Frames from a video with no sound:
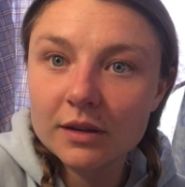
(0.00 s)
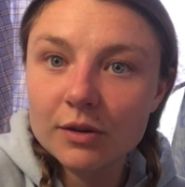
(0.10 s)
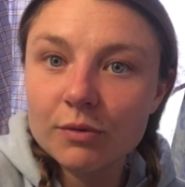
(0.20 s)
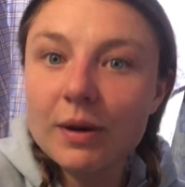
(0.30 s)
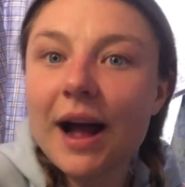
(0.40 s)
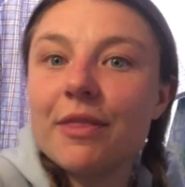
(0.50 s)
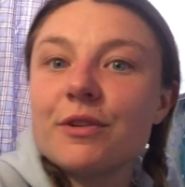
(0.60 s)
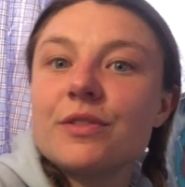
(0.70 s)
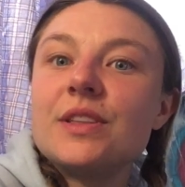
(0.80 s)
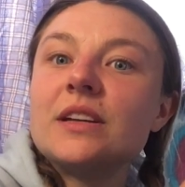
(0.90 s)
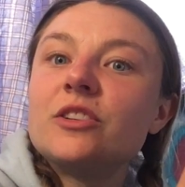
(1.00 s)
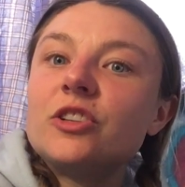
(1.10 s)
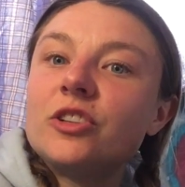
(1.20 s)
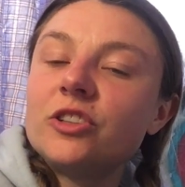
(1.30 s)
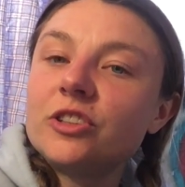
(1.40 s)
rather than
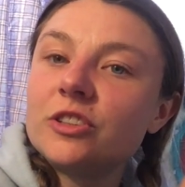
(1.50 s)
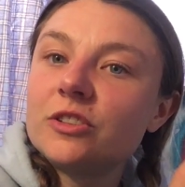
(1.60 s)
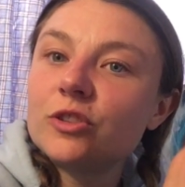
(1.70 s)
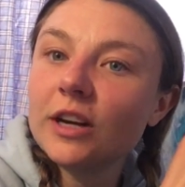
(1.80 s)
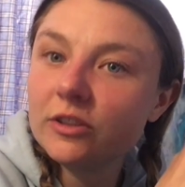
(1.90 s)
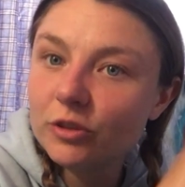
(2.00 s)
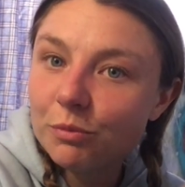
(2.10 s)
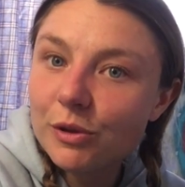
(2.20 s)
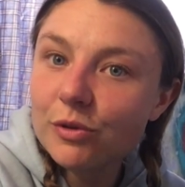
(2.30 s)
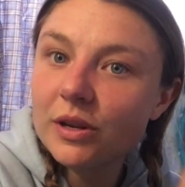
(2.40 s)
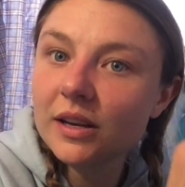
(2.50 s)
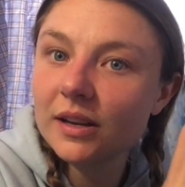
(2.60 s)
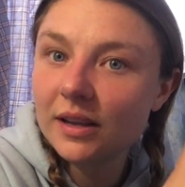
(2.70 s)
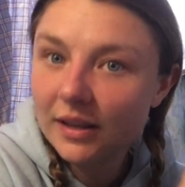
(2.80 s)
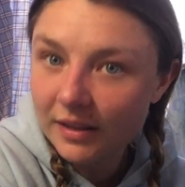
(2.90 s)
sh transmuting